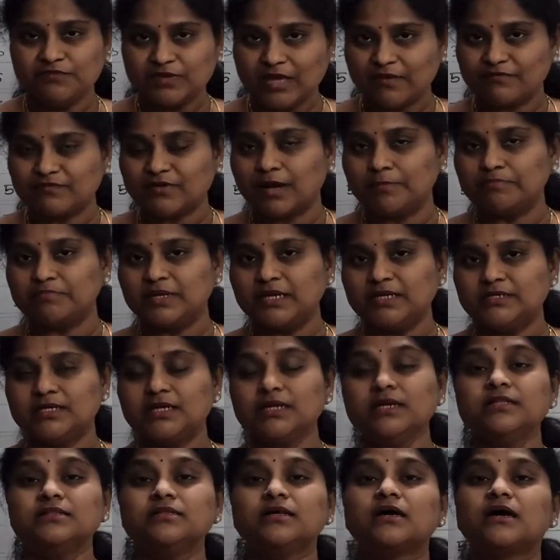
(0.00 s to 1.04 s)
we have
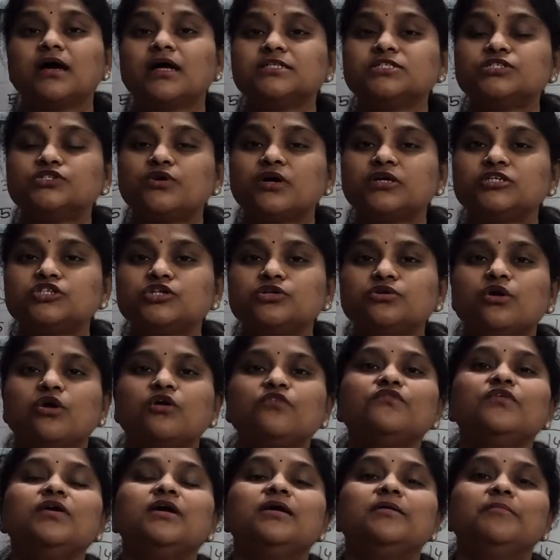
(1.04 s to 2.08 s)
completed the construction
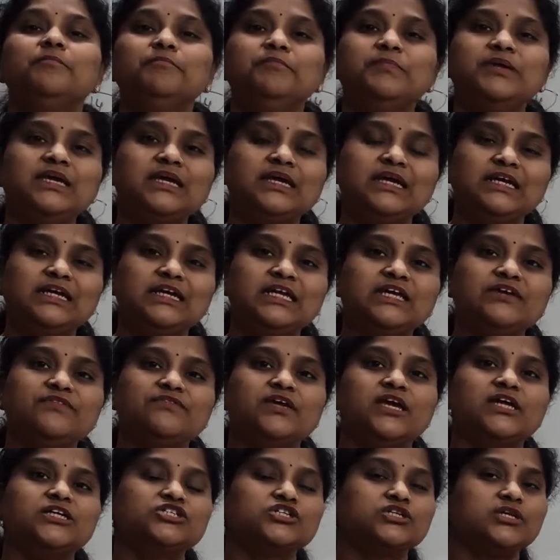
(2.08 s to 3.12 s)
of mean
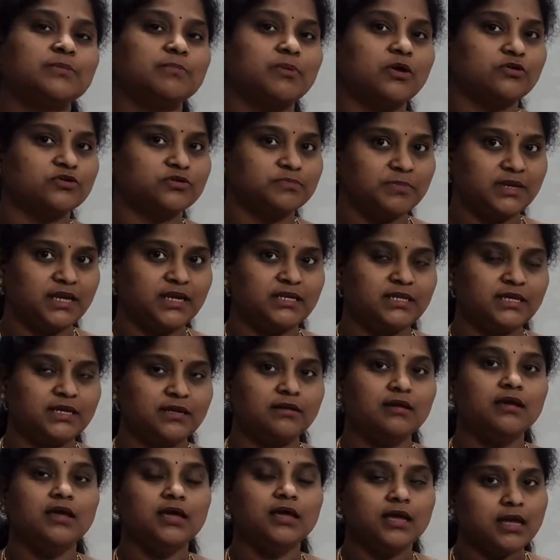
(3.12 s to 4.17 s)
deviation about
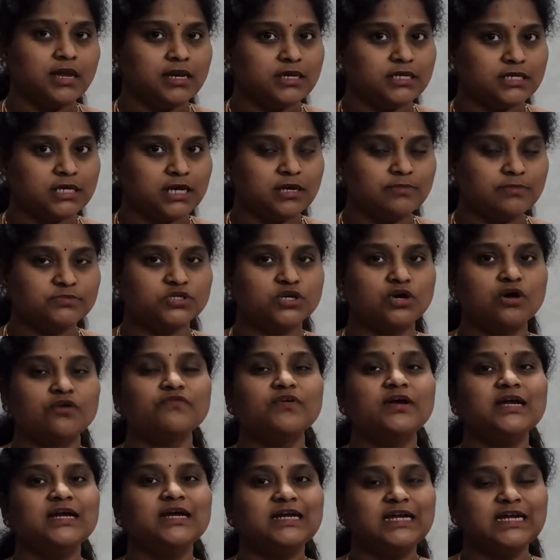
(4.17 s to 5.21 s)
median in terms of
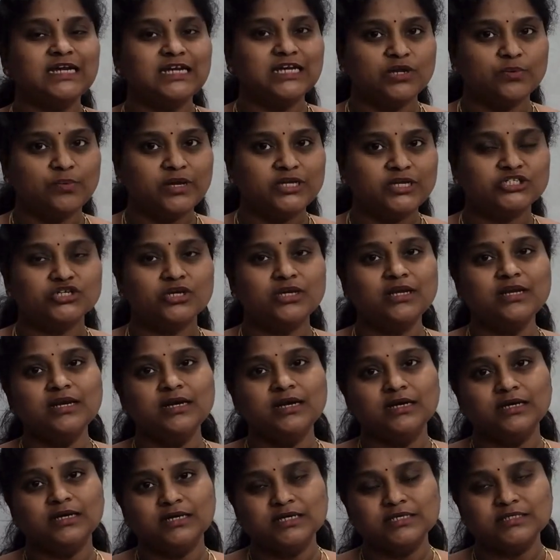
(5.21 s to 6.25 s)
individual,
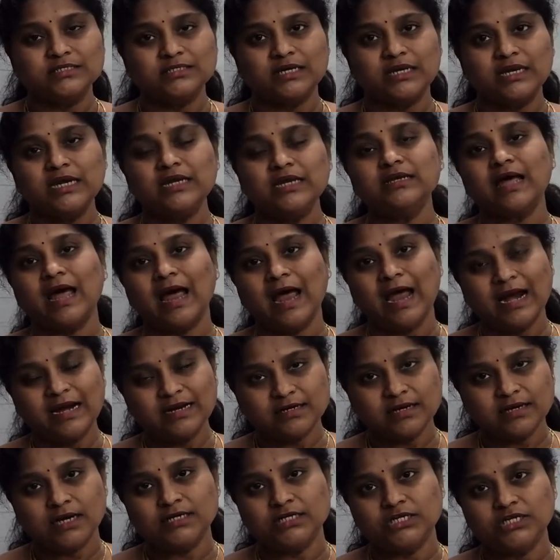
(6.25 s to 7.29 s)
discrete
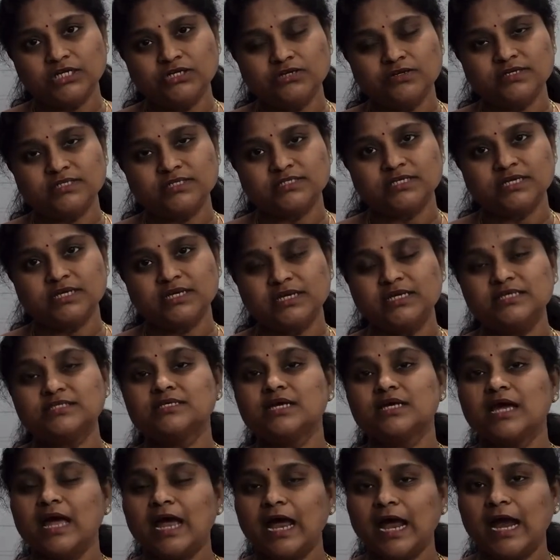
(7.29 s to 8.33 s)
and continuous series,
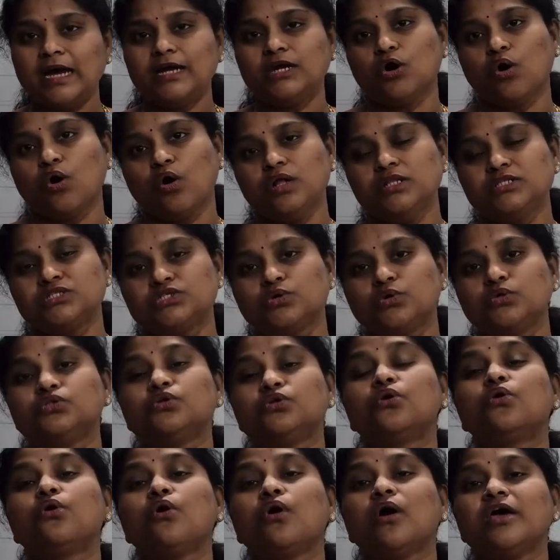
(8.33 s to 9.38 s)
and also
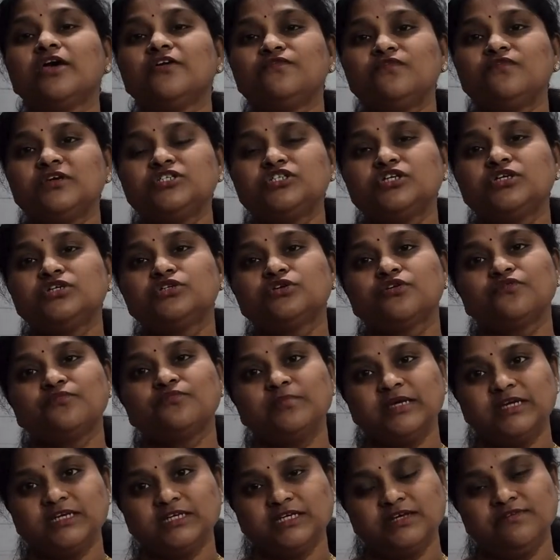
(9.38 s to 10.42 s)
the coefficient of
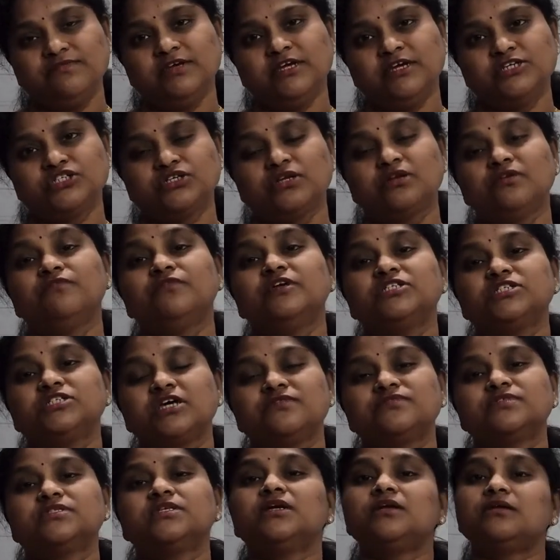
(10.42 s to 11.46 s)
mean deviation, which
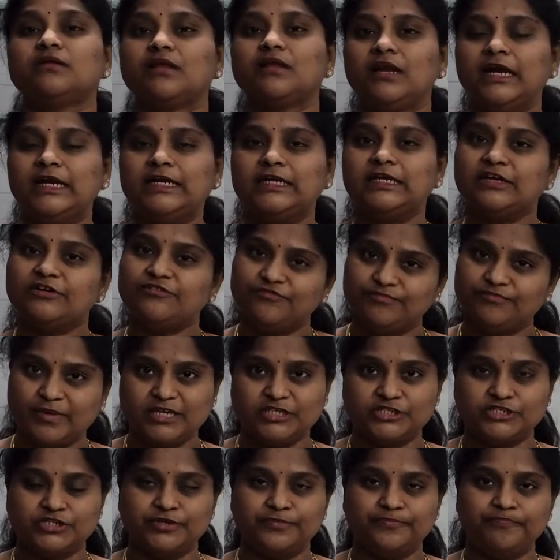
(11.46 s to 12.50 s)
gives the relative
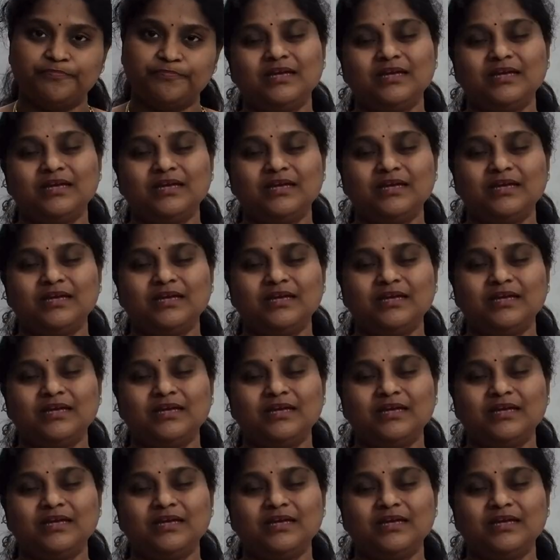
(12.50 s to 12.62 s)
measure.